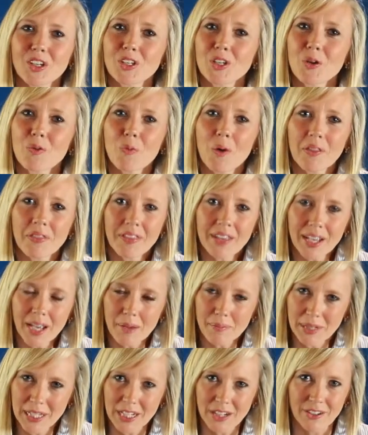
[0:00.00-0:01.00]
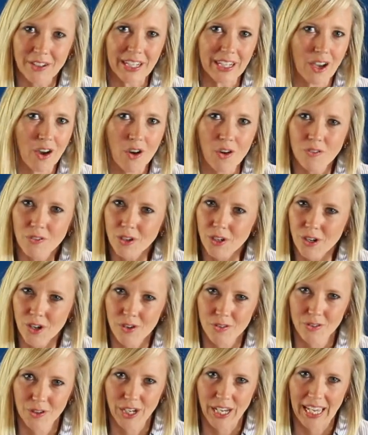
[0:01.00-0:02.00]
You know, one thing I'm hearing over and
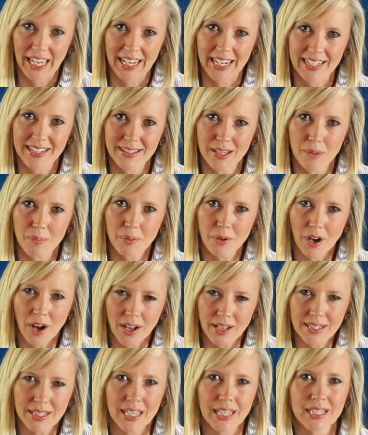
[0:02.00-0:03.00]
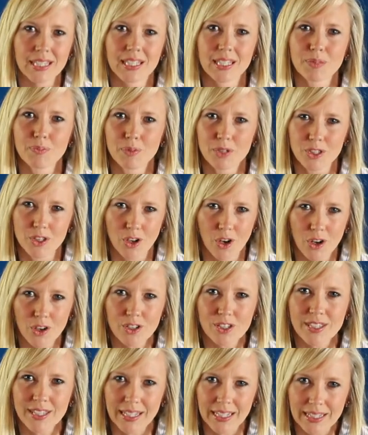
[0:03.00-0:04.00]
over again as I process this
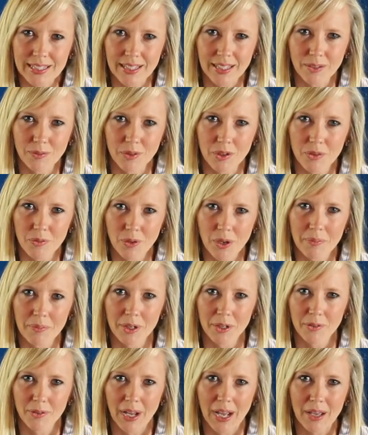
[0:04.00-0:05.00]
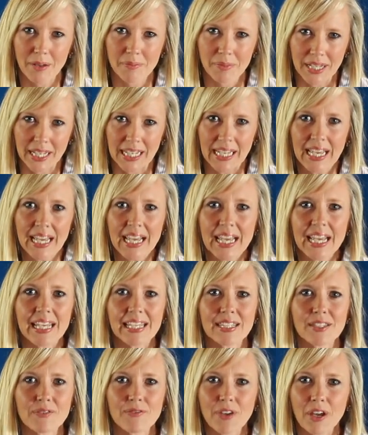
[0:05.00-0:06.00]
bizarre season with women around me
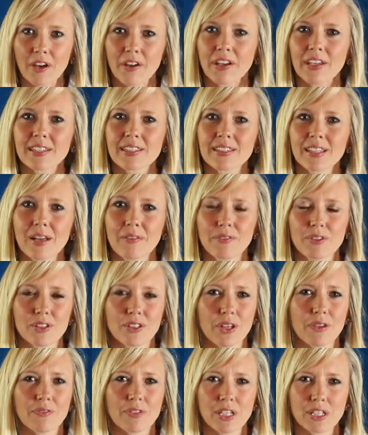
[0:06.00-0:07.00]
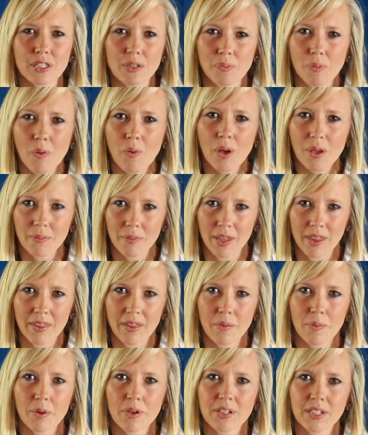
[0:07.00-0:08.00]
is the various levels of disappointment
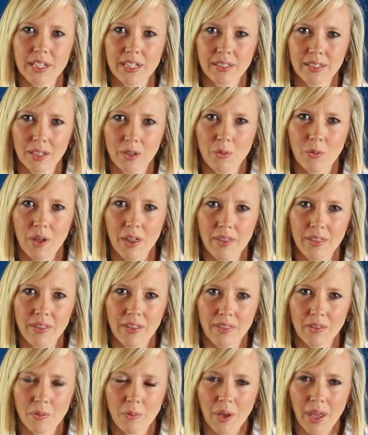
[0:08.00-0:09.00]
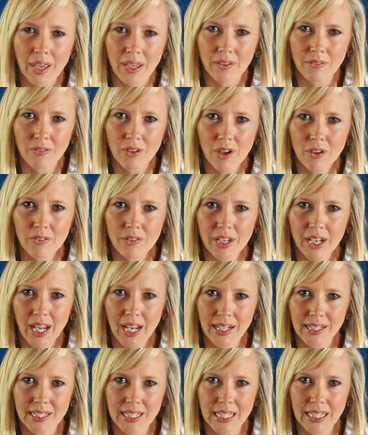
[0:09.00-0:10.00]
that we're dealing with in the wake of COVID
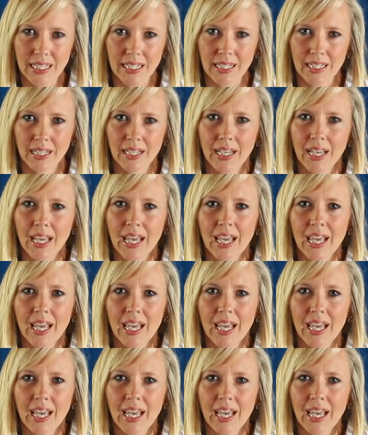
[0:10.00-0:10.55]
19.